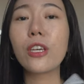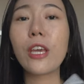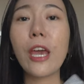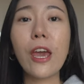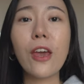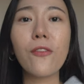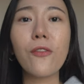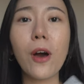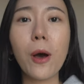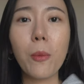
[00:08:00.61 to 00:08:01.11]

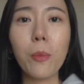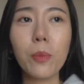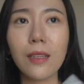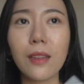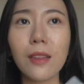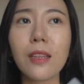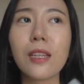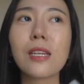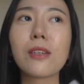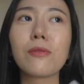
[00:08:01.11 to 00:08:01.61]
gave up
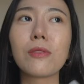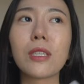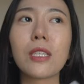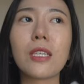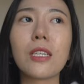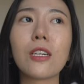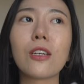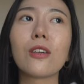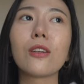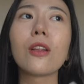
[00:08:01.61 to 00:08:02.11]

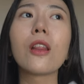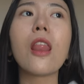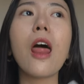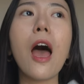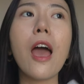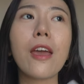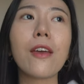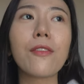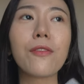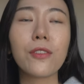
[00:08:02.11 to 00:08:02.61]
literally her
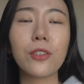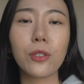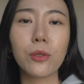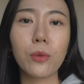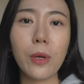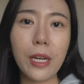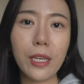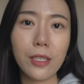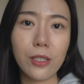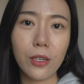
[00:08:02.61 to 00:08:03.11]
life to
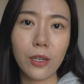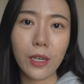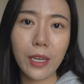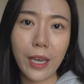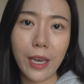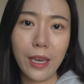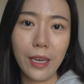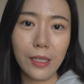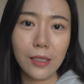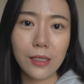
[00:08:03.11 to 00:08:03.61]
raise her
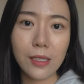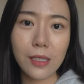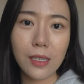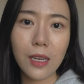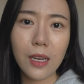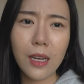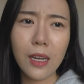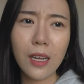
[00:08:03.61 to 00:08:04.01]
kids.